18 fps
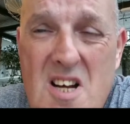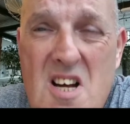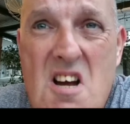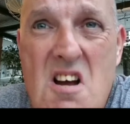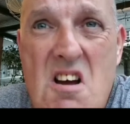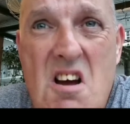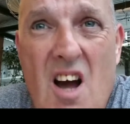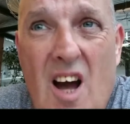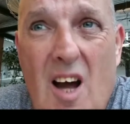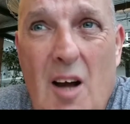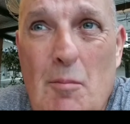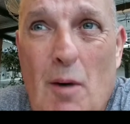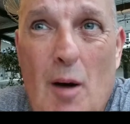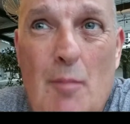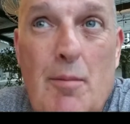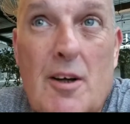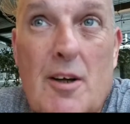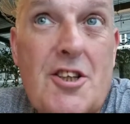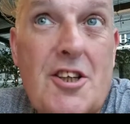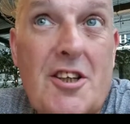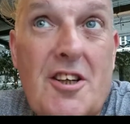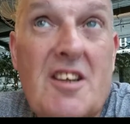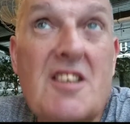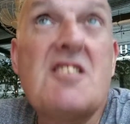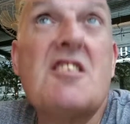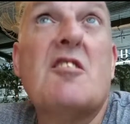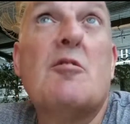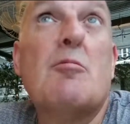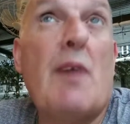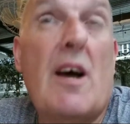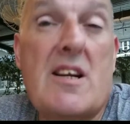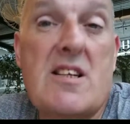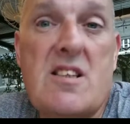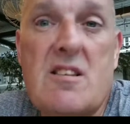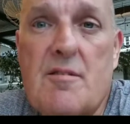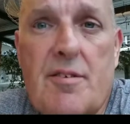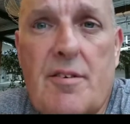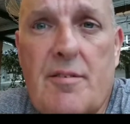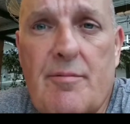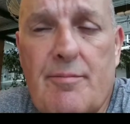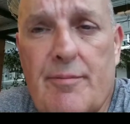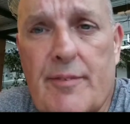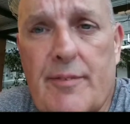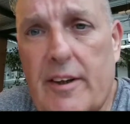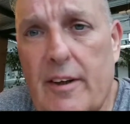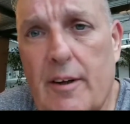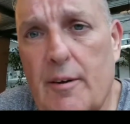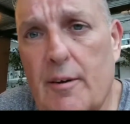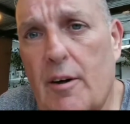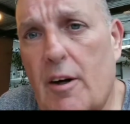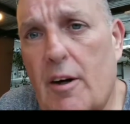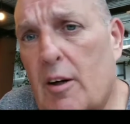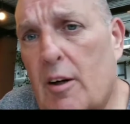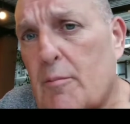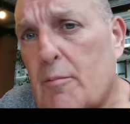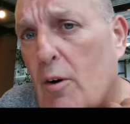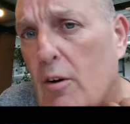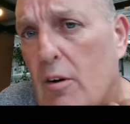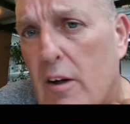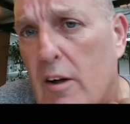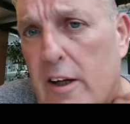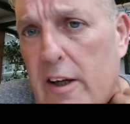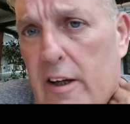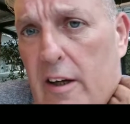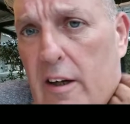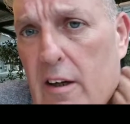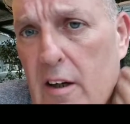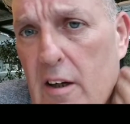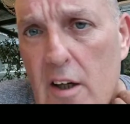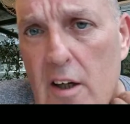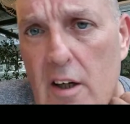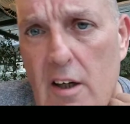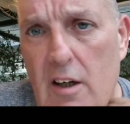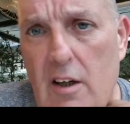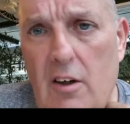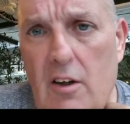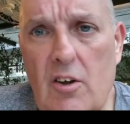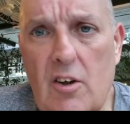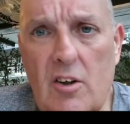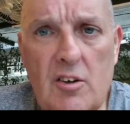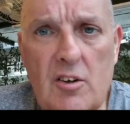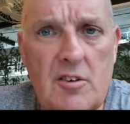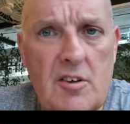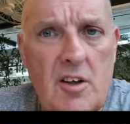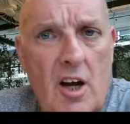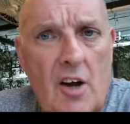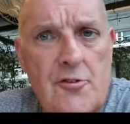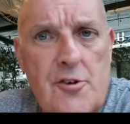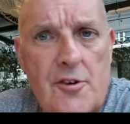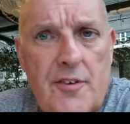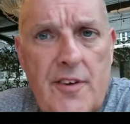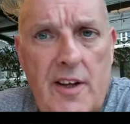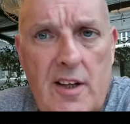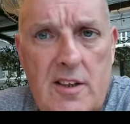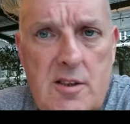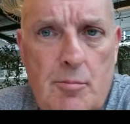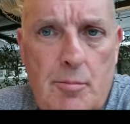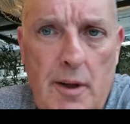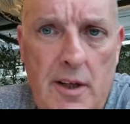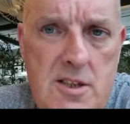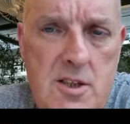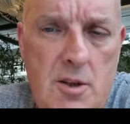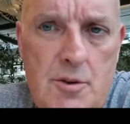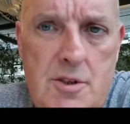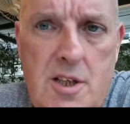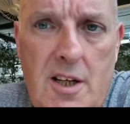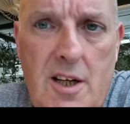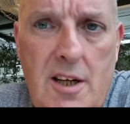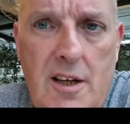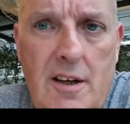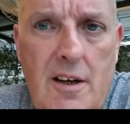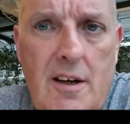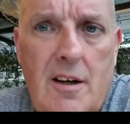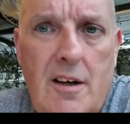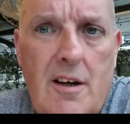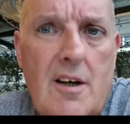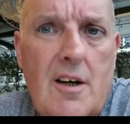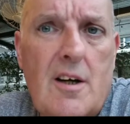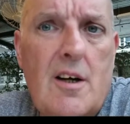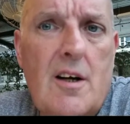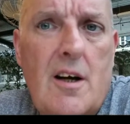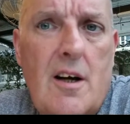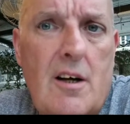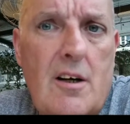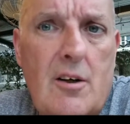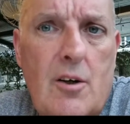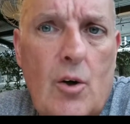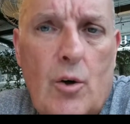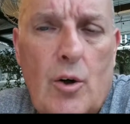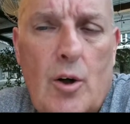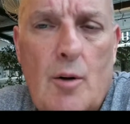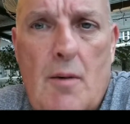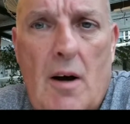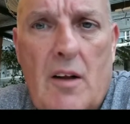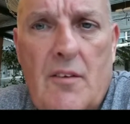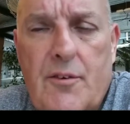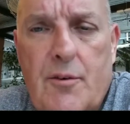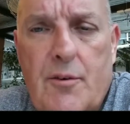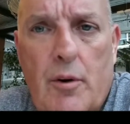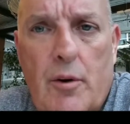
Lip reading: and my budget is massive. You know, I'm not here on 100,000 pesos a year or a month, whatever.